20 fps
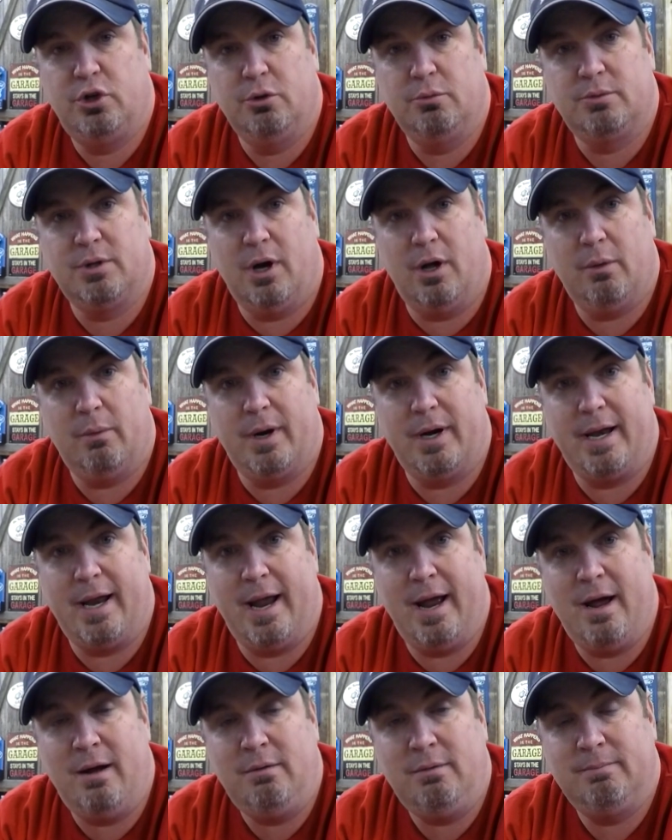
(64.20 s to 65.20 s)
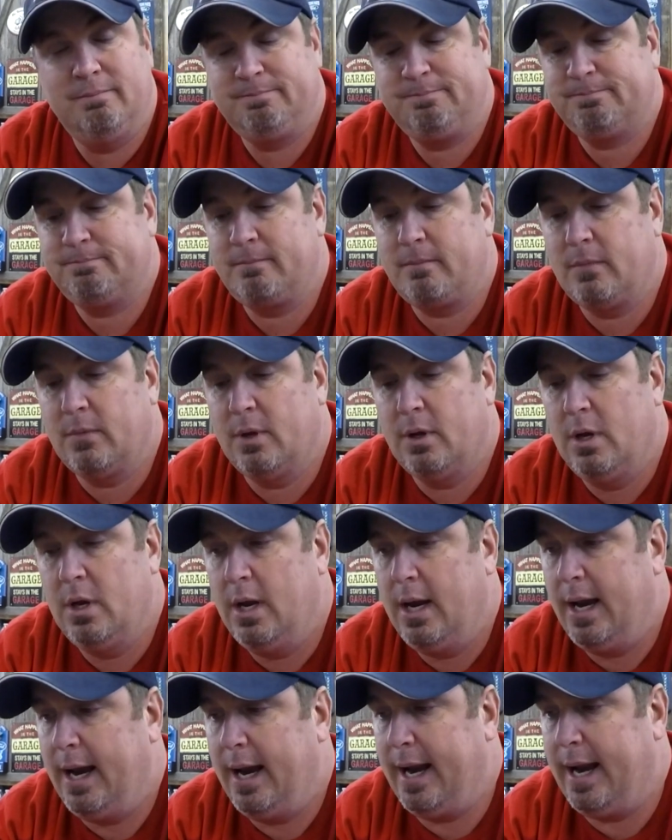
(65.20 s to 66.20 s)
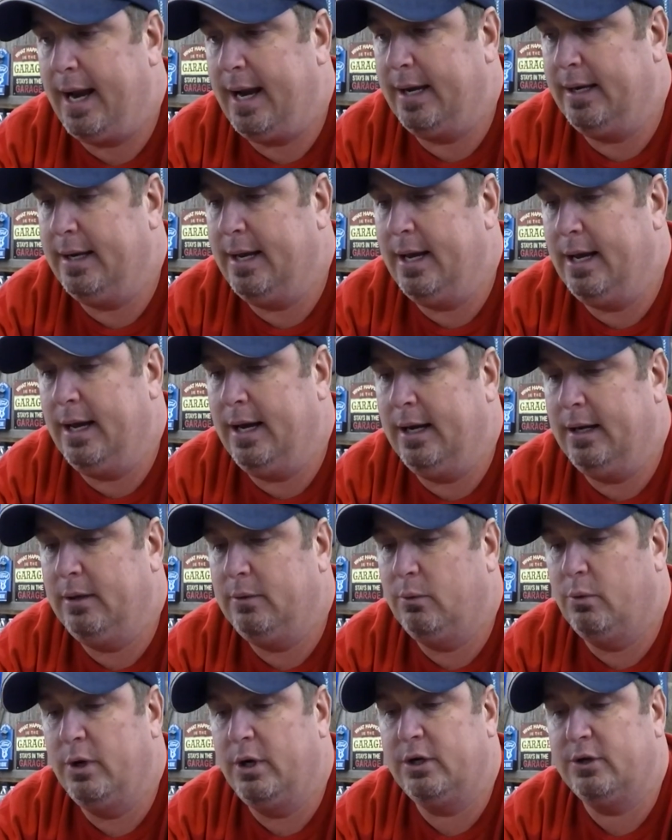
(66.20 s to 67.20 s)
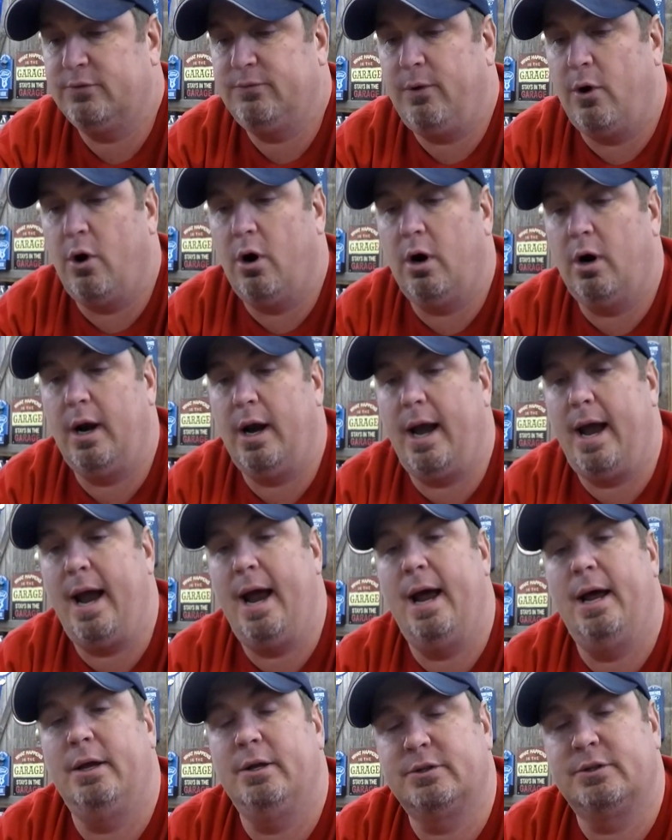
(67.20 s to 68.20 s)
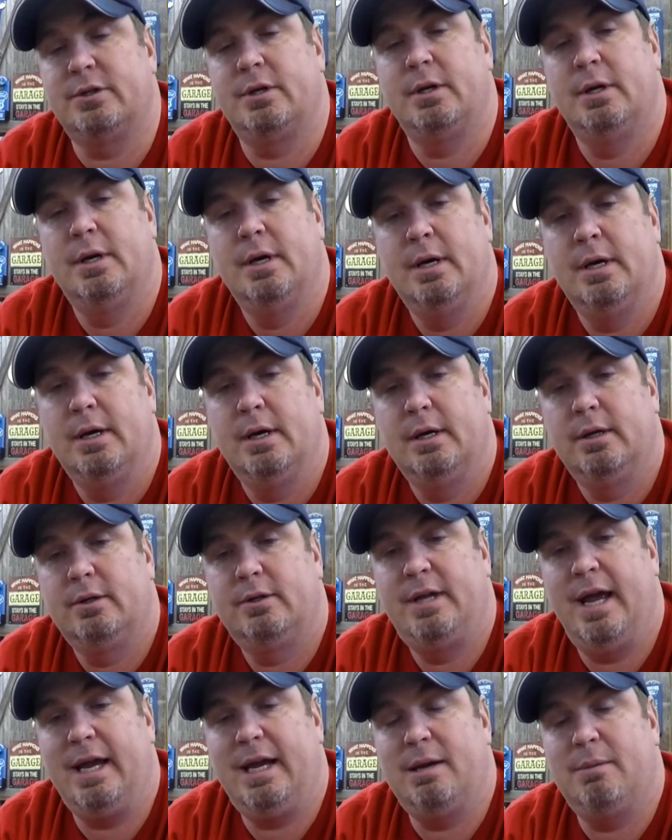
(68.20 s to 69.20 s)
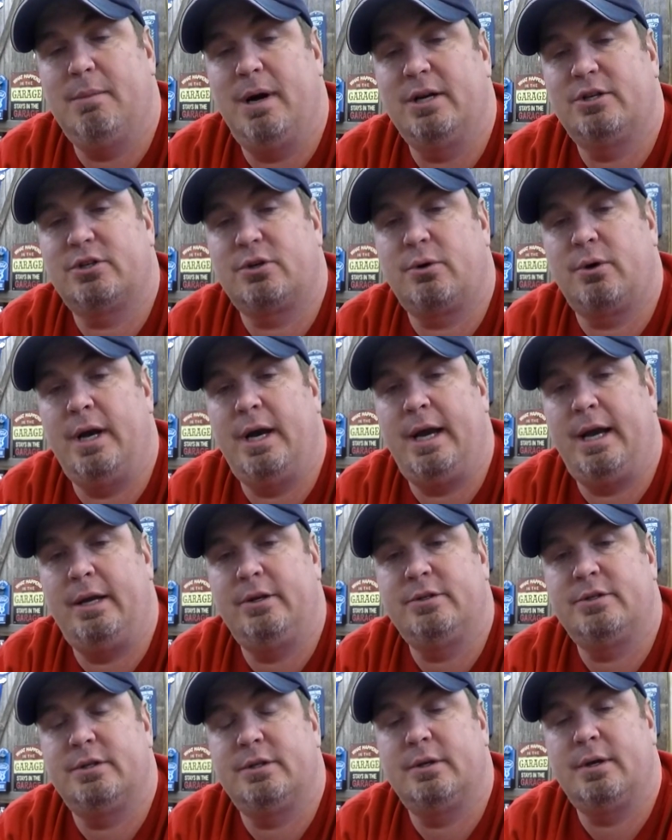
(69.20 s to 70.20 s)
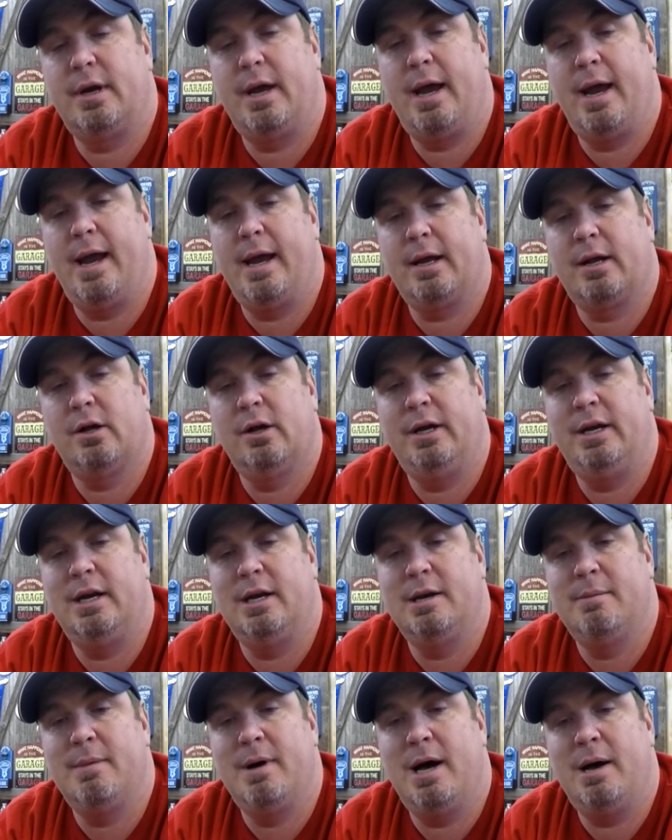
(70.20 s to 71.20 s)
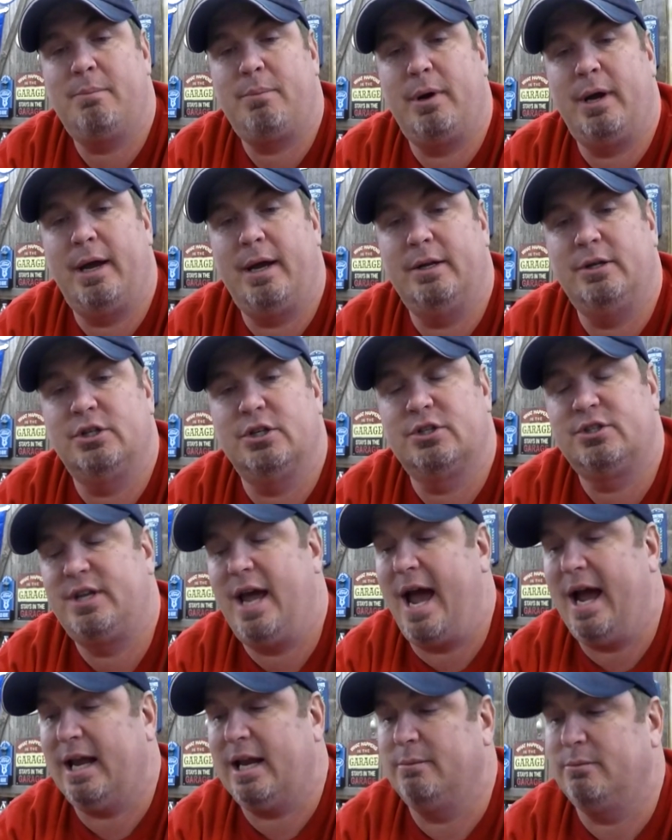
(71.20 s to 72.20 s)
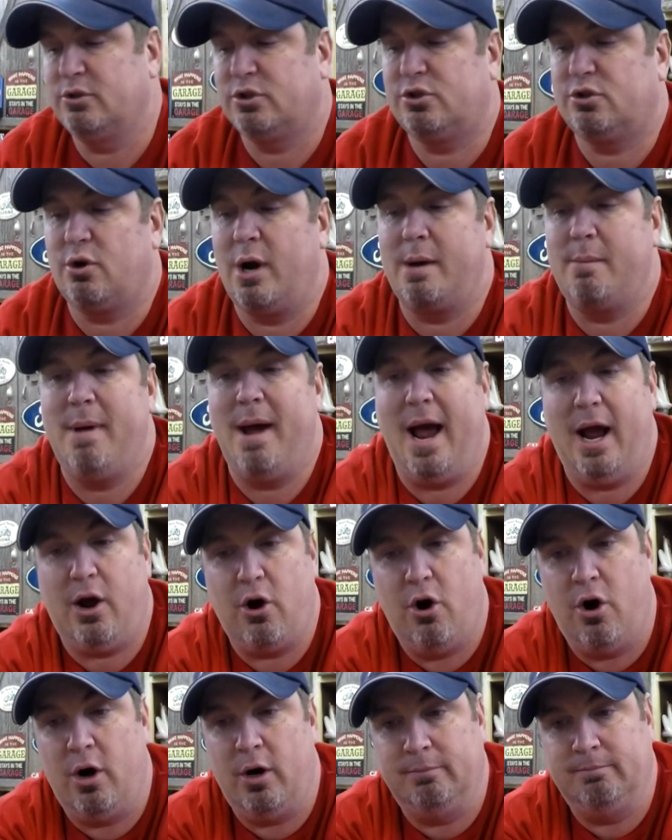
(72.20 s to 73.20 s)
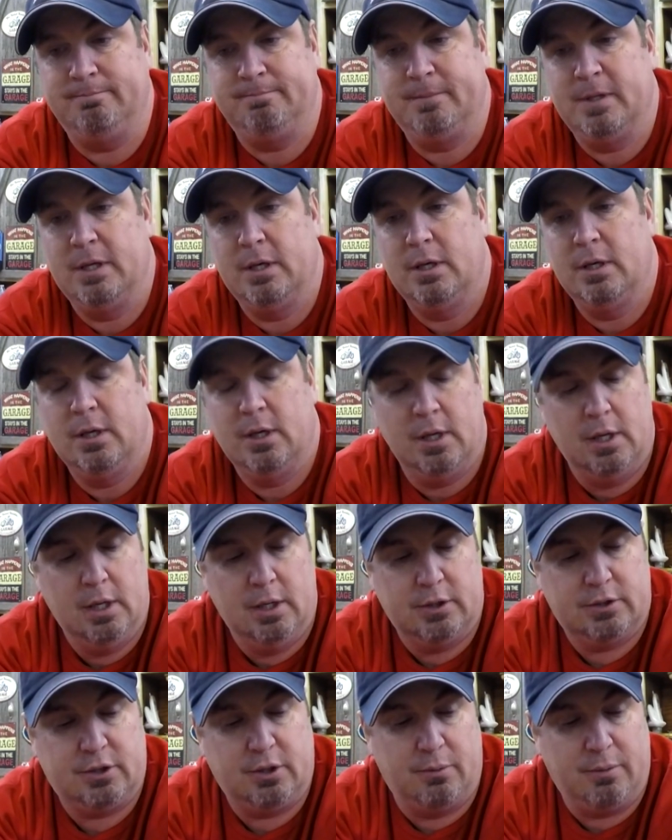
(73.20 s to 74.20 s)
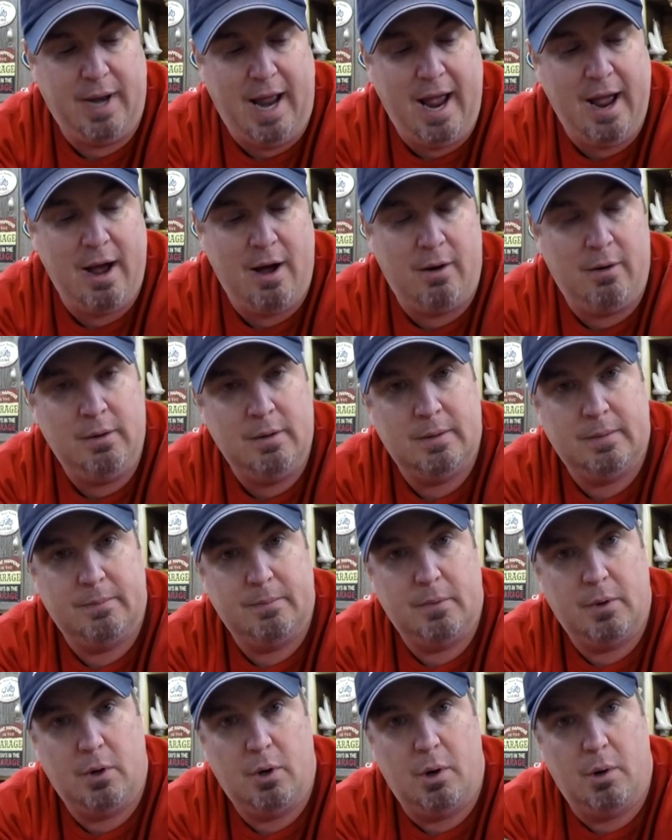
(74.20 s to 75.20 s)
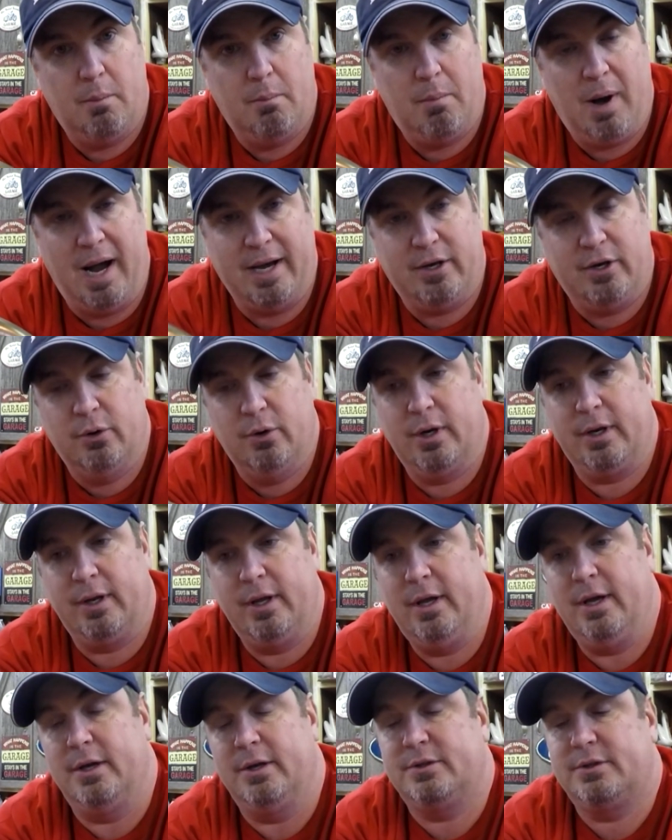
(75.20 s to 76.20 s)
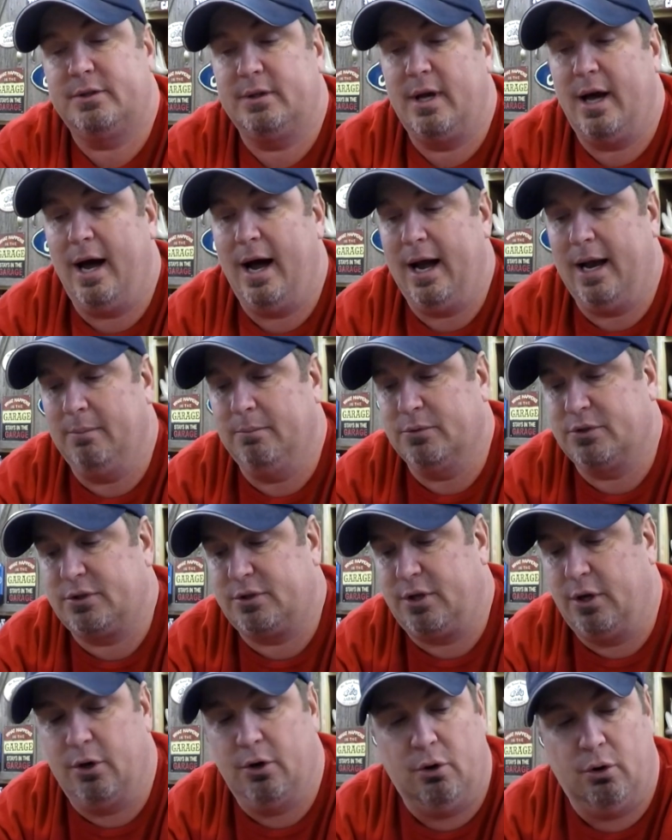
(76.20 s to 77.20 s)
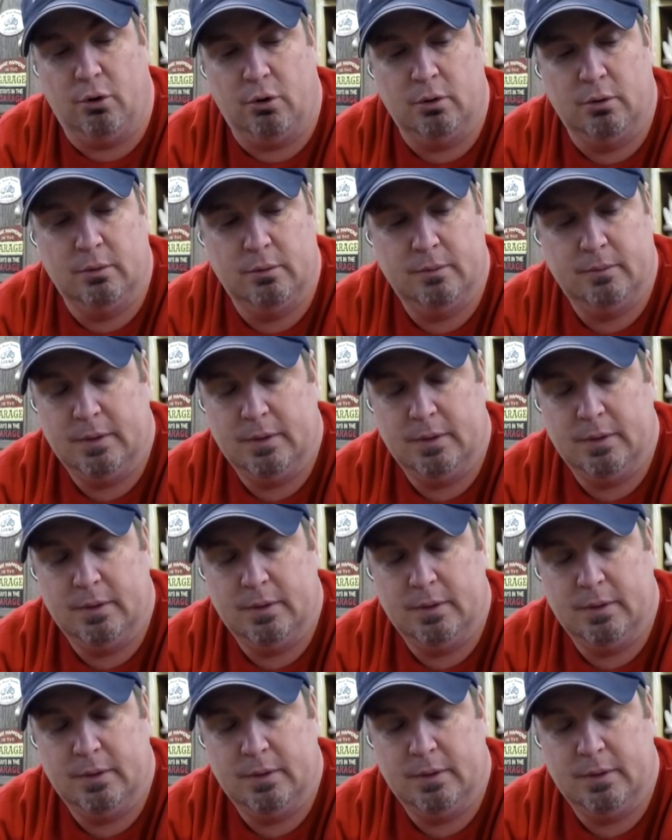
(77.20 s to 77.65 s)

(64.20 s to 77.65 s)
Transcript: tubes all the way down, and went as far as taking my screens and cleaning them up and just tacking them straight back on. So now, by doing this, I am still